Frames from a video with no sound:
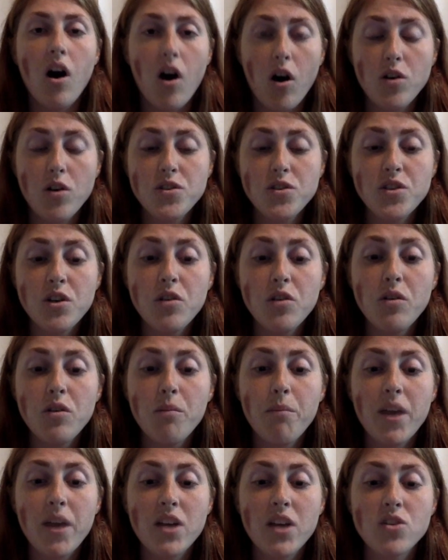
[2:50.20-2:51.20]
Also,
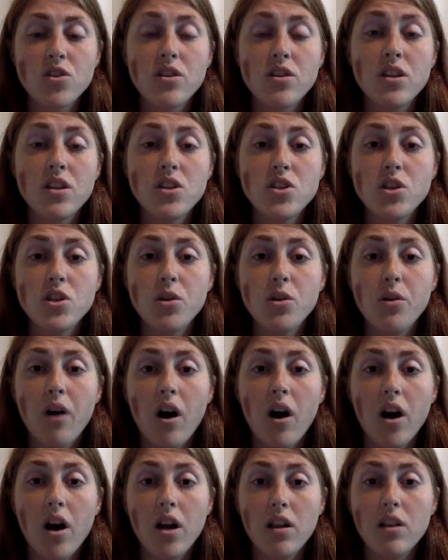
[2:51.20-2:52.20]
make sure that you
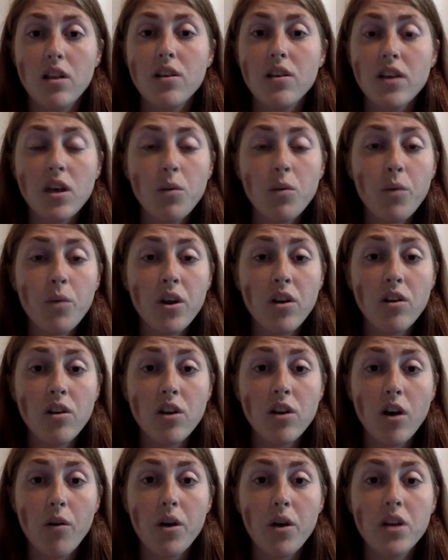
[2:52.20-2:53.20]
are looking where you're
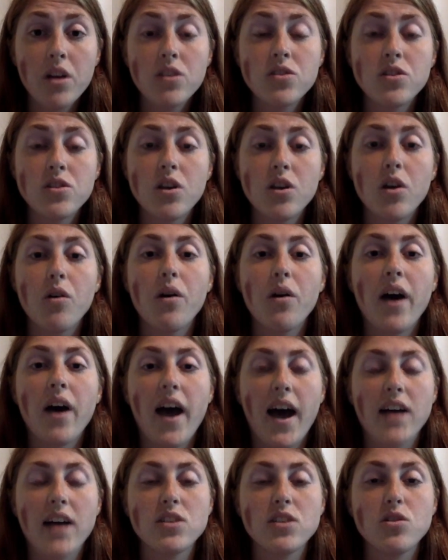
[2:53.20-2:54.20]
going, so
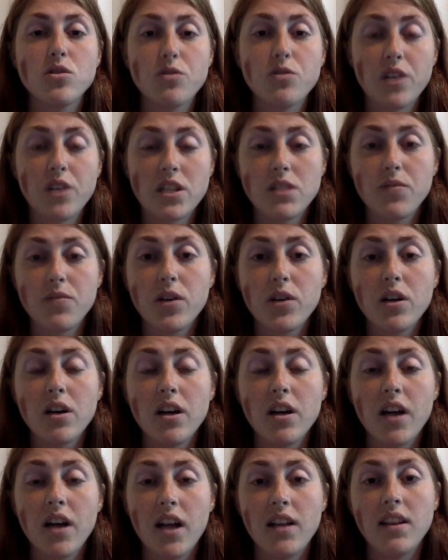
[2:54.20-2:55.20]
as you transfer
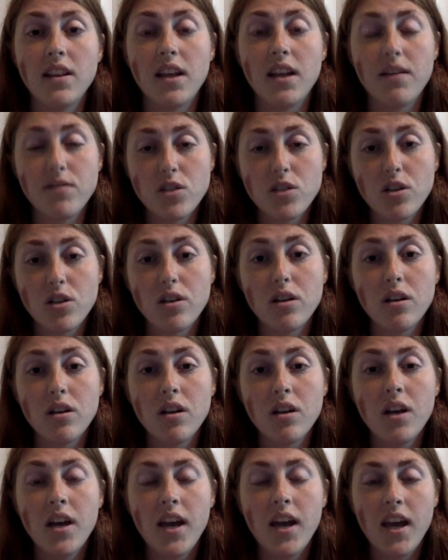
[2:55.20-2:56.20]
her and lift her,
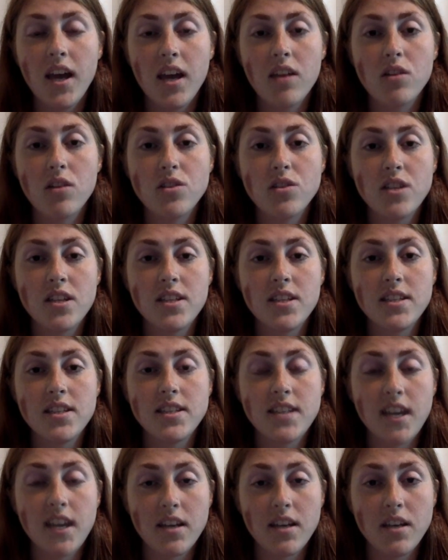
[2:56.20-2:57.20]
either to the
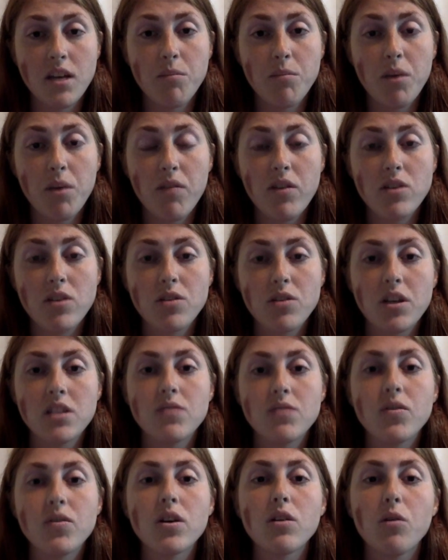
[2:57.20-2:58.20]
standing pivot
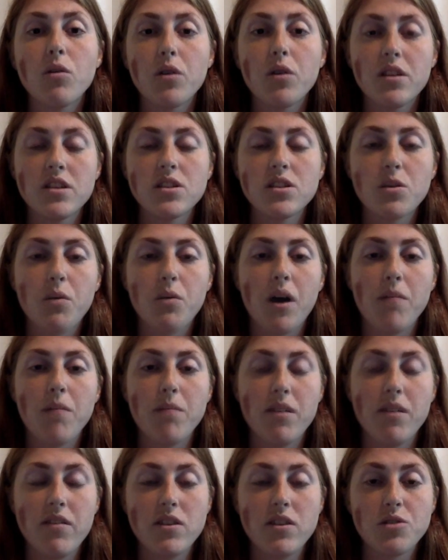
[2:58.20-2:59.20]
transfer or the squat
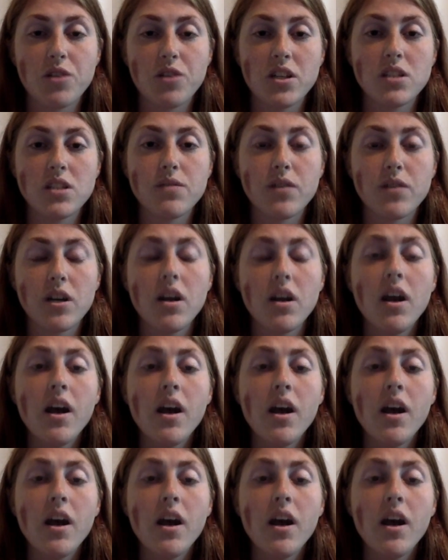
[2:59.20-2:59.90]
pivot transfer,